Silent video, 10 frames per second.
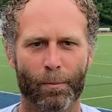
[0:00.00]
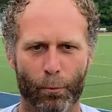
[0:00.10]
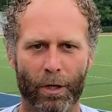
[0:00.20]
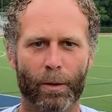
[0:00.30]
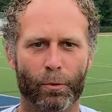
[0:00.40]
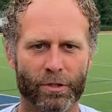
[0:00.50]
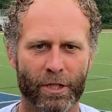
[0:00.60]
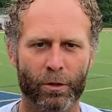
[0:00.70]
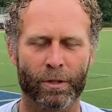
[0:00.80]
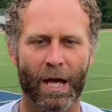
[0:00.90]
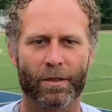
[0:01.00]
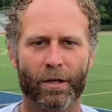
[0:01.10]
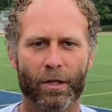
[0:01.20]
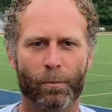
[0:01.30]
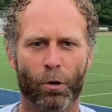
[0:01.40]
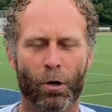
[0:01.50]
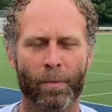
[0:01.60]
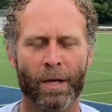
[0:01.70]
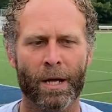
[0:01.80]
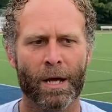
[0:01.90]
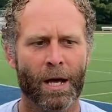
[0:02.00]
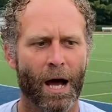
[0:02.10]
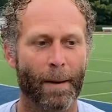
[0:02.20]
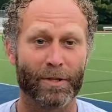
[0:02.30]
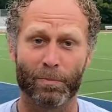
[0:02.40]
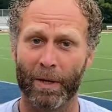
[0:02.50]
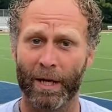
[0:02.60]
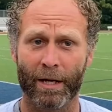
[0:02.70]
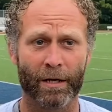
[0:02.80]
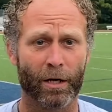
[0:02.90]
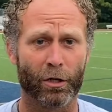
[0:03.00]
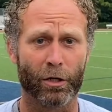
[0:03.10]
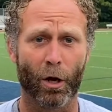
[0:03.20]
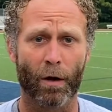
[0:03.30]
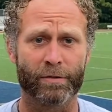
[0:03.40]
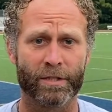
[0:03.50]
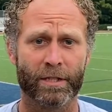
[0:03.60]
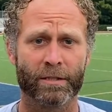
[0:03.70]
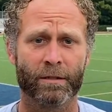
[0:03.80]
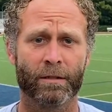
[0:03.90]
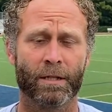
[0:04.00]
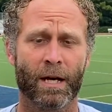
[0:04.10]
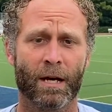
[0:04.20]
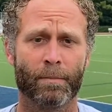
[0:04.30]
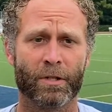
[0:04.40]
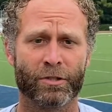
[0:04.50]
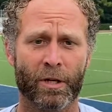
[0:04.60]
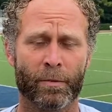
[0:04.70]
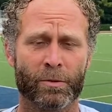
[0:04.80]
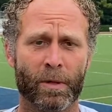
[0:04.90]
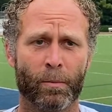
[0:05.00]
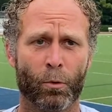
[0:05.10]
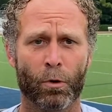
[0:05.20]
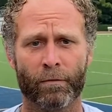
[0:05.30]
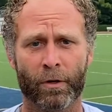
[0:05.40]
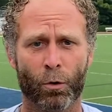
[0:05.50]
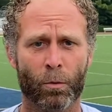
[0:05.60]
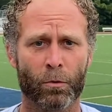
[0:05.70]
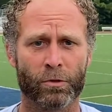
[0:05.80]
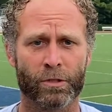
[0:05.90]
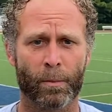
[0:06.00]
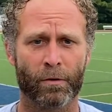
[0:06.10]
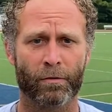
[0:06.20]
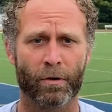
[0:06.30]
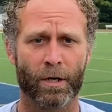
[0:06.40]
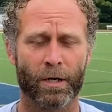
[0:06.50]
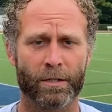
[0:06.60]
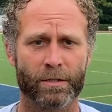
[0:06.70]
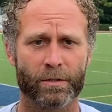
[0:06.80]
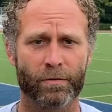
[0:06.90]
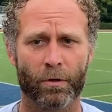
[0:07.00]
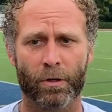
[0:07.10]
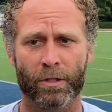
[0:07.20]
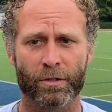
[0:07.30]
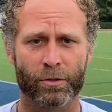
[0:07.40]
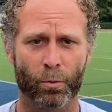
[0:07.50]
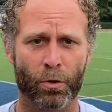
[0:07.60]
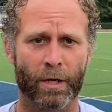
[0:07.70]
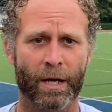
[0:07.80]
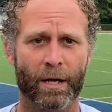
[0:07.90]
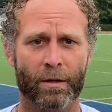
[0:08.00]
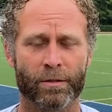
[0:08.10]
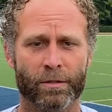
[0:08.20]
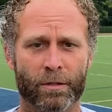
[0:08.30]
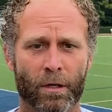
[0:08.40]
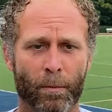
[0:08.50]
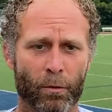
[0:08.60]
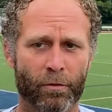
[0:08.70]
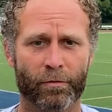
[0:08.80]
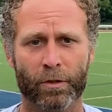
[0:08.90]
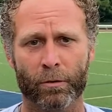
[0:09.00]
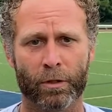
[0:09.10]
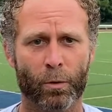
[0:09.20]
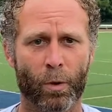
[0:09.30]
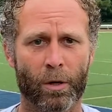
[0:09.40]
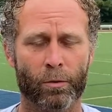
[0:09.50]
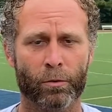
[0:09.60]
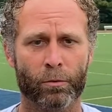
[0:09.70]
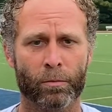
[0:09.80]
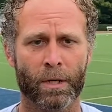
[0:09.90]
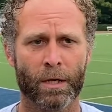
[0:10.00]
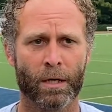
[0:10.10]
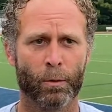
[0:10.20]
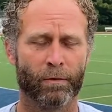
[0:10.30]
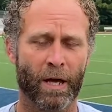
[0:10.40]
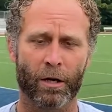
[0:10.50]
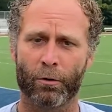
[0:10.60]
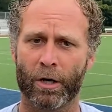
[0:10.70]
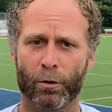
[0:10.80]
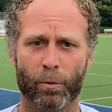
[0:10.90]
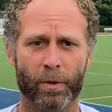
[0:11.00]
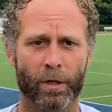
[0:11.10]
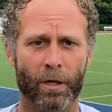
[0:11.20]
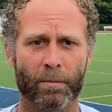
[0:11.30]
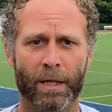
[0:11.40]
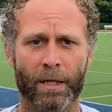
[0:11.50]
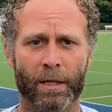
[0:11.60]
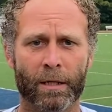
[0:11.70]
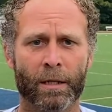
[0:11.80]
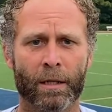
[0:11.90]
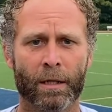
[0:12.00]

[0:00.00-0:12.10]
Really appreciate you and the athletic department. It's been a good off season. The summer's been more of a normal summer for us as far as the workouts on the field and in the weight room. We've got a great group of young men.